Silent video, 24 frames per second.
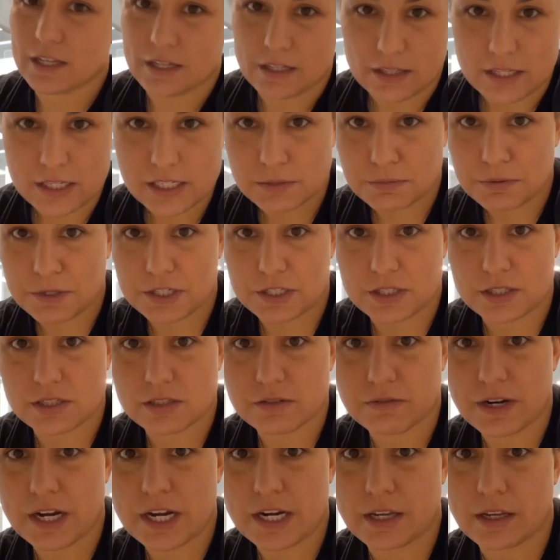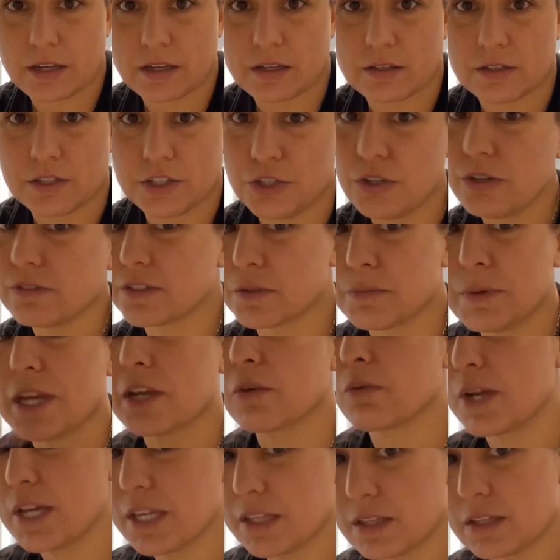and this person's fighting, you have to make
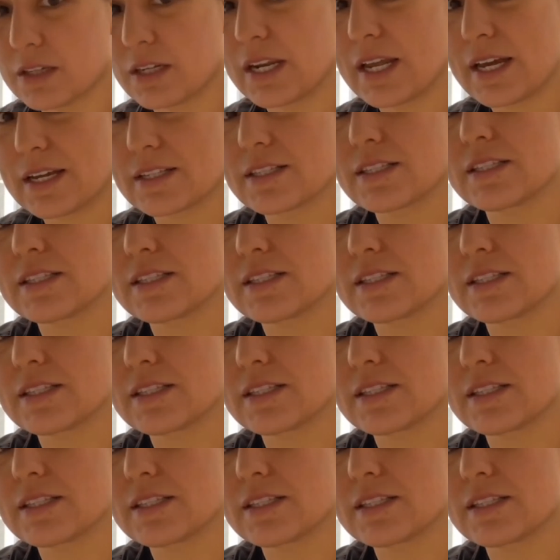weight the next